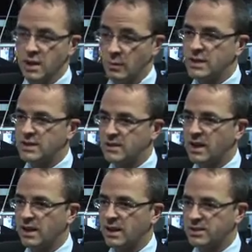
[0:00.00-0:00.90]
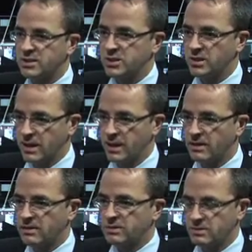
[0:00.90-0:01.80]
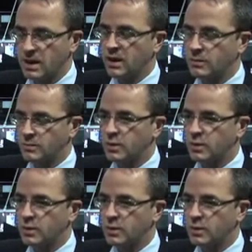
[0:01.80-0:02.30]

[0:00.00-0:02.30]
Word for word: and we did that last year, and um,